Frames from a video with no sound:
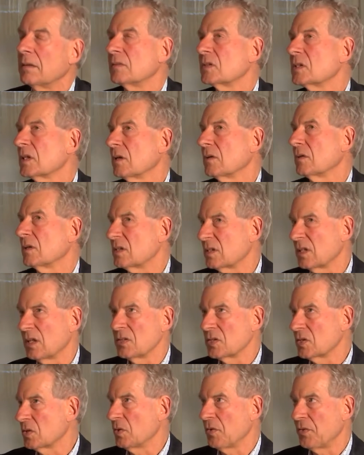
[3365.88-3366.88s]
So it's
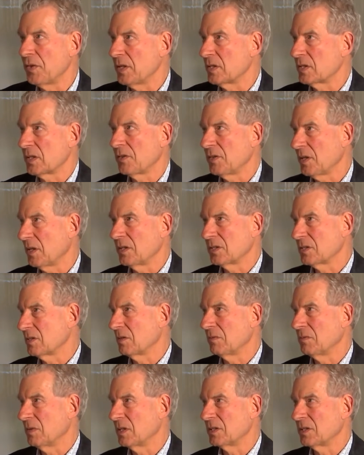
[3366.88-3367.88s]
those two things. I think
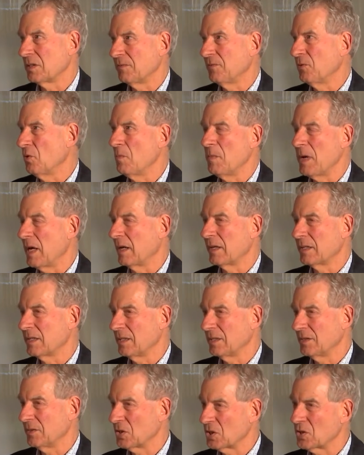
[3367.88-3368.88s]
it's the
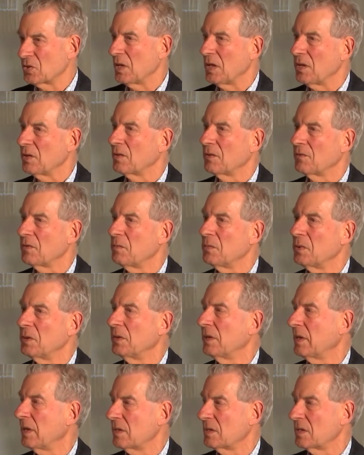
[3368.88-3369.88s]
formality and strength of the
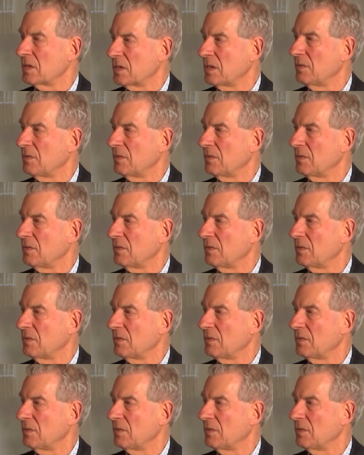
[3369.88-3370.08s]
building as a